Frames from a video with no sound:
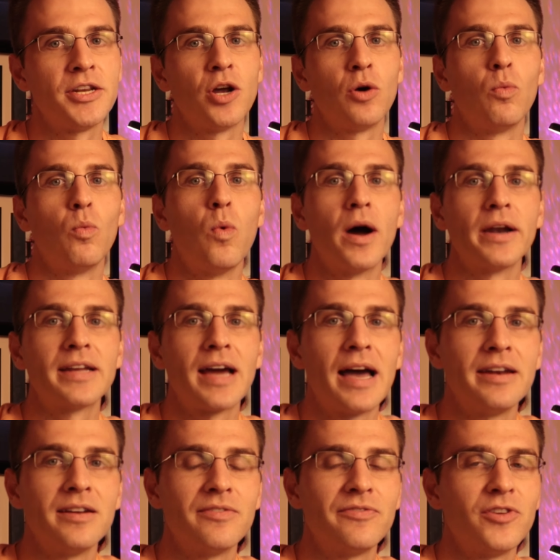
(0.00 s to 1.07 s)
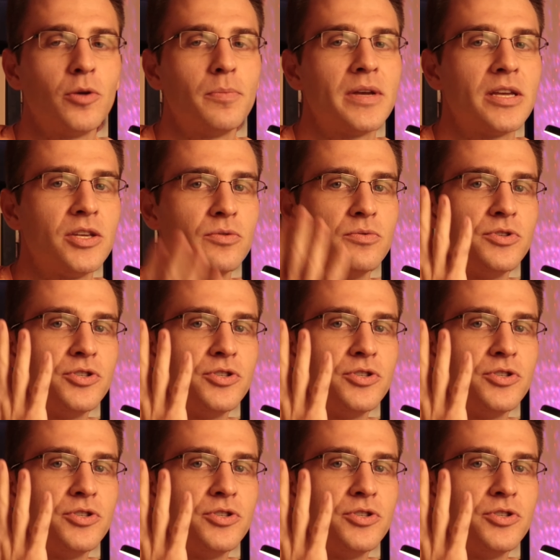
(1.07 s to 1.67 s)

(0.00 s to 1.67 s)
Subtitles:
you know, what kind of filming you